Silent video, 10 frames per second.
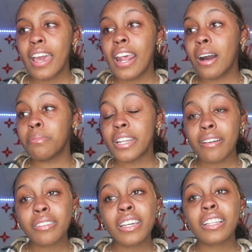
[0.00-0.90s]
And I'm
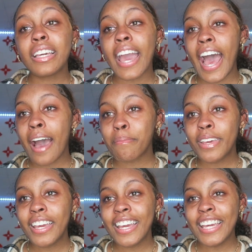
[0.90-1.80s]
definitely
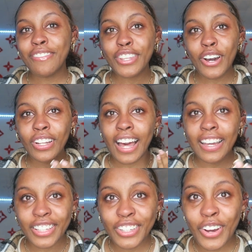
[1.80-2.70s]
happy, even though,
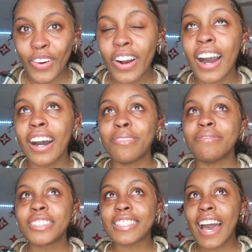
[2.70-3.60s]
like, you know, I
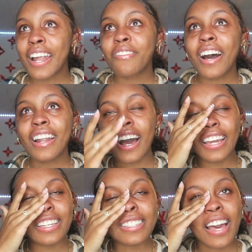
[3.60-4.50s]
get sad
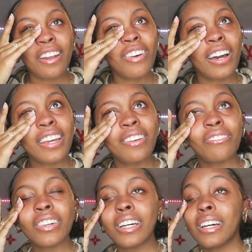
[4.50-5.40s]
about
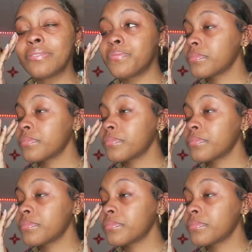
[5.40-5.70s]
it, but